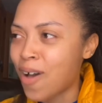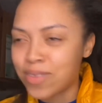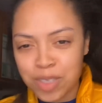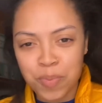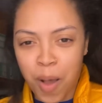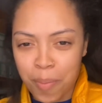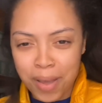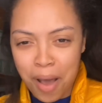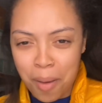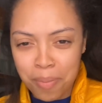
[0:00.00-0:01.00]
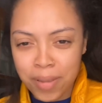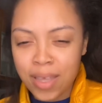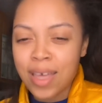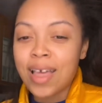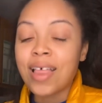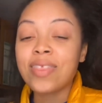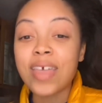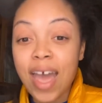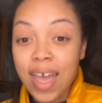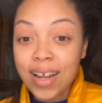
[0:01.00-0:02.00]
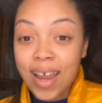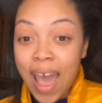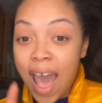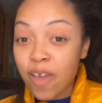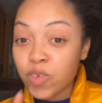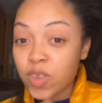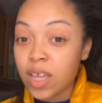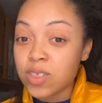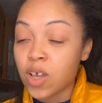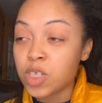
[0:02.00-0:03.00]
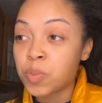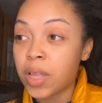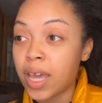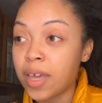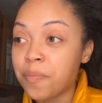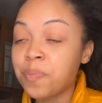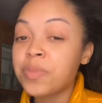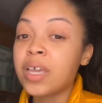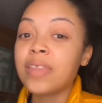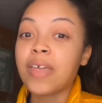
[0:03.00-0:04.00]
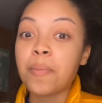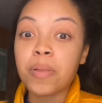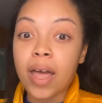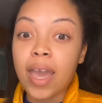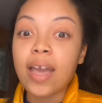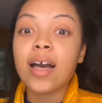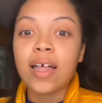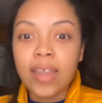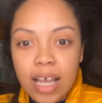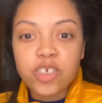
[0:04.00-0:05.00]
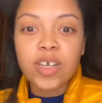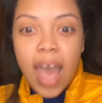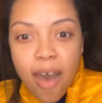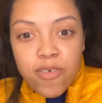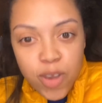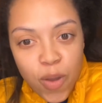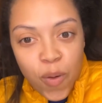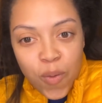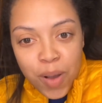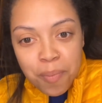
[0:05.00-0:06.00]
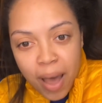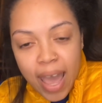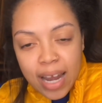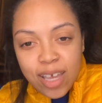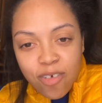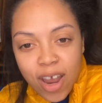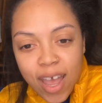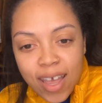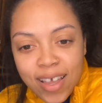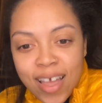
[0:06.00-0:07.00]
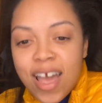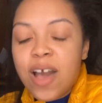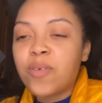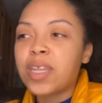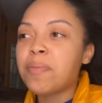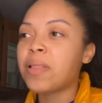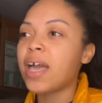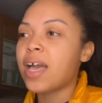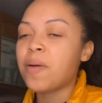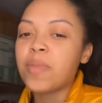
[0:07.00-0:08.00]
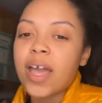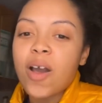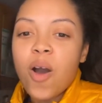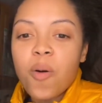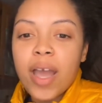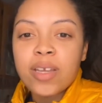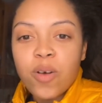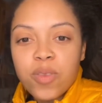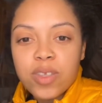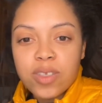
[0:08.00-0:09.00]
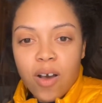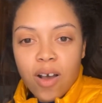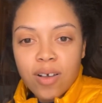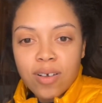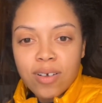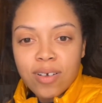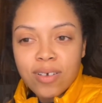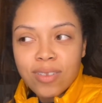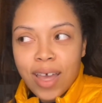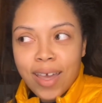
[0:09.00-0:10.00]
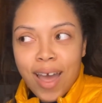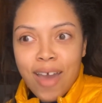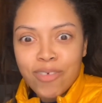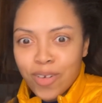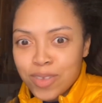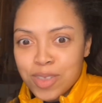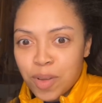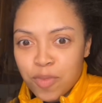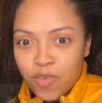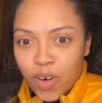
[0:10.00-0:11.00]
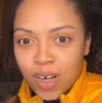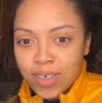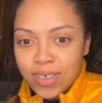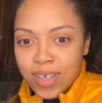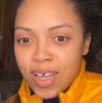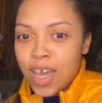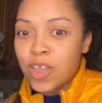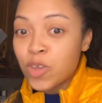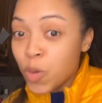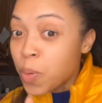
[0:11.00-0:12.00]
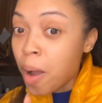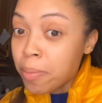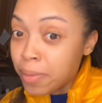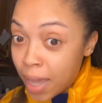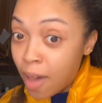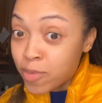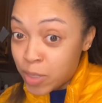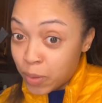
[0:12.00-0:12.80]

this is popping up. Then after that song's playing, they play Electric Avenue by Eddy Grant. And when they play it, I'm like, oh, I know this song. Like, I've heard this song before. And you probably have too.